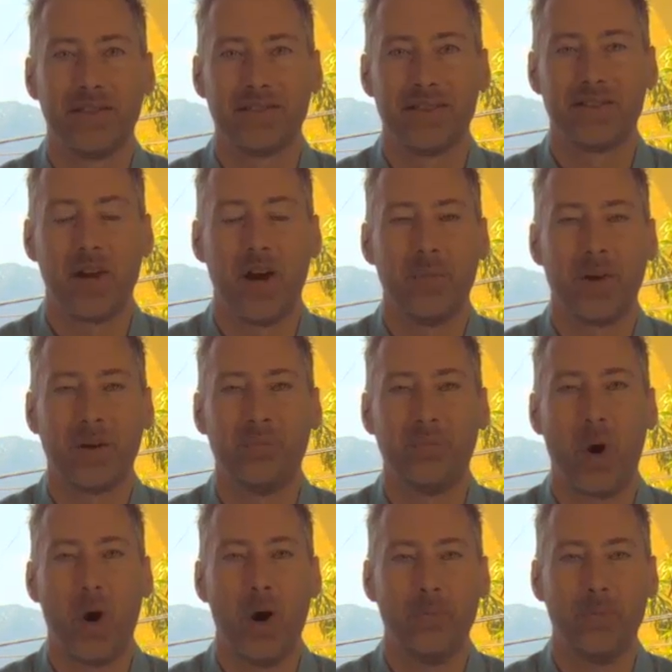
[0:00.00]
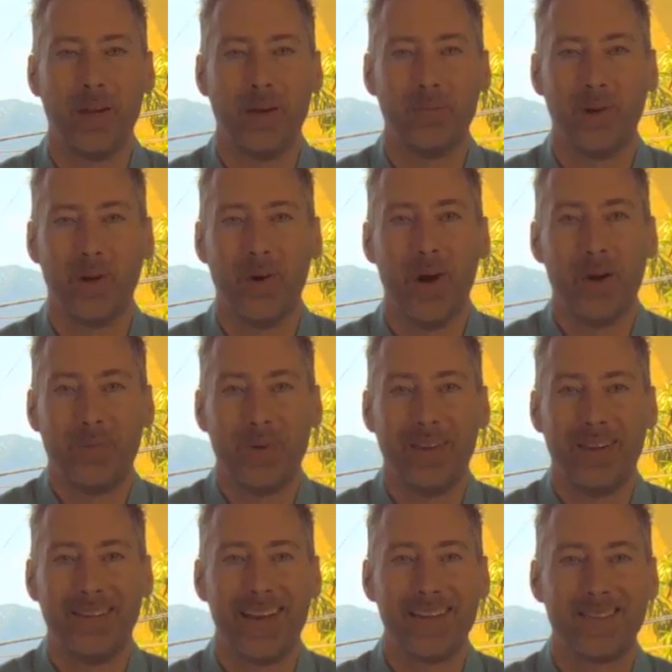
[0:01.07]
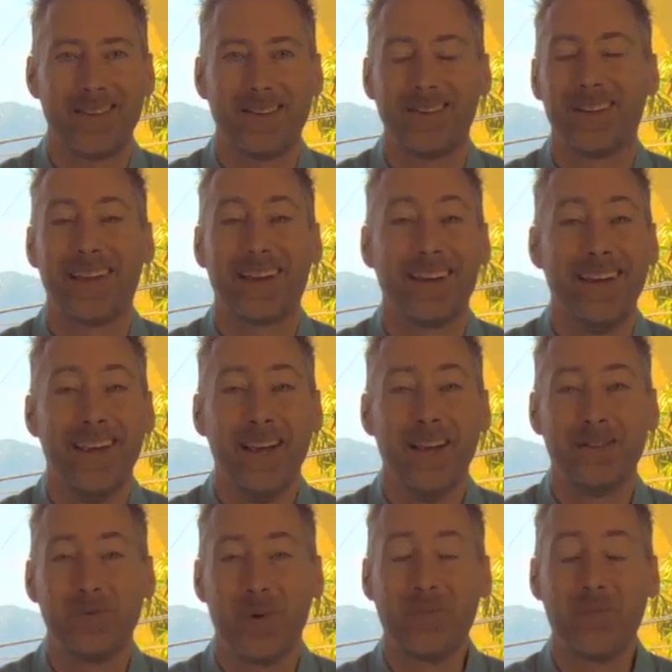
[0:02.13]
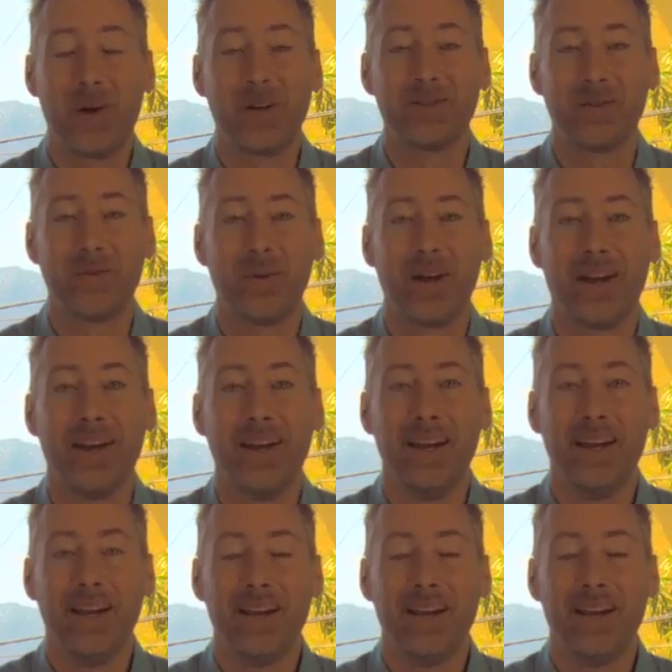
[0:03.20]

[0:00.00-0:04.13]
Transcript: this atomic bomb being blown up in the desert. They're like 20 miles away.